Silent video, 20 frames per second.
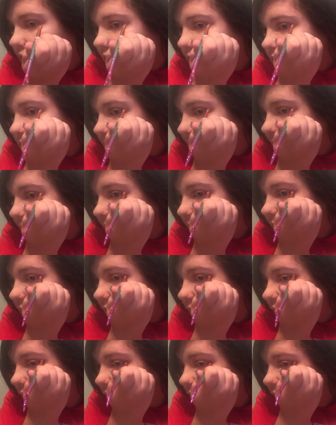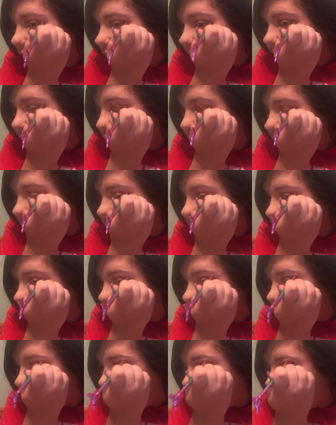so I can focus it
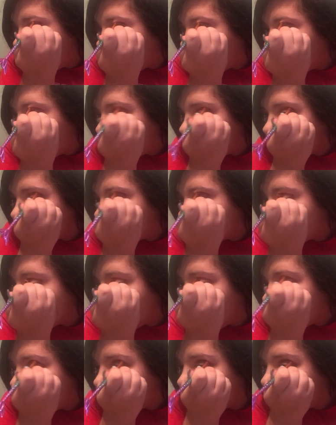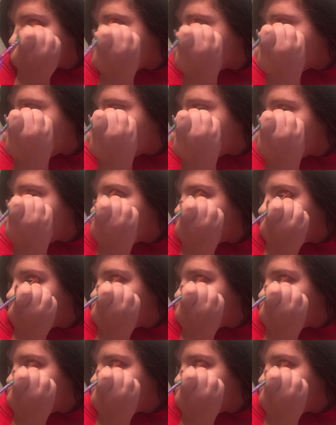on the outer corners and still add